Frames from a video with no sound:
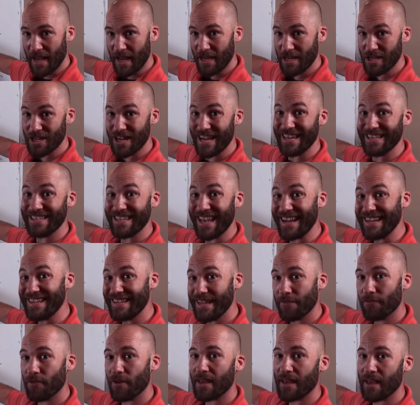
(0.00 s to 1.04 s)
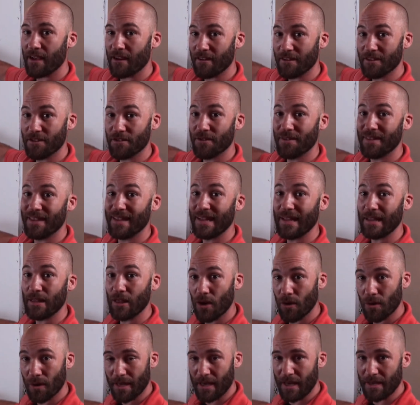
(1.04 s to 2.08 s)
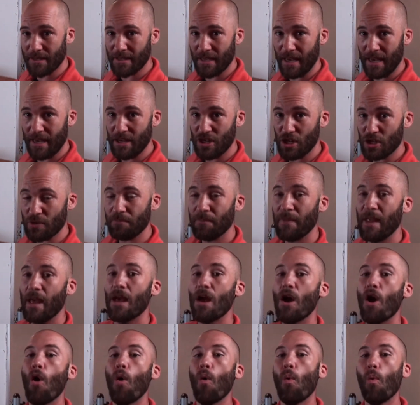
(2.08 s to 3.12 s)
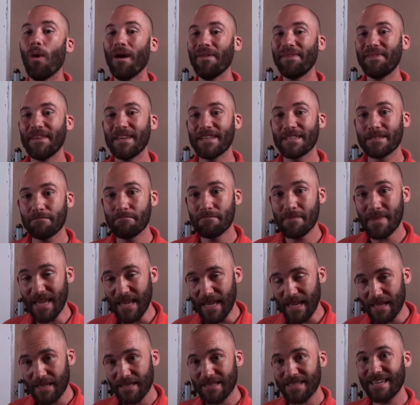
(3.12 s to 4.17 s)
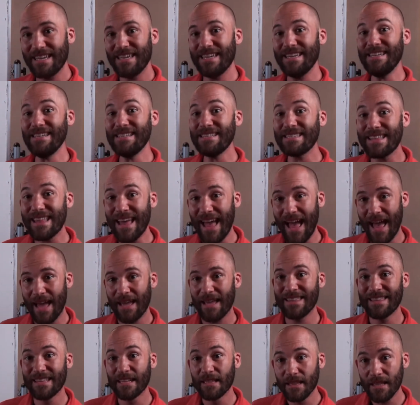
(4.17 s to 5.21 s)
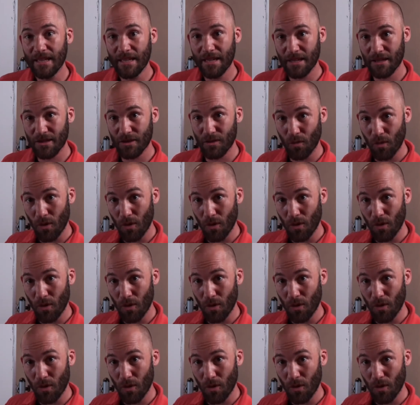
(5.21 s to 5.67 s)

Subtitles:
H is a different character than a lowercase h. What this means is that in the Linux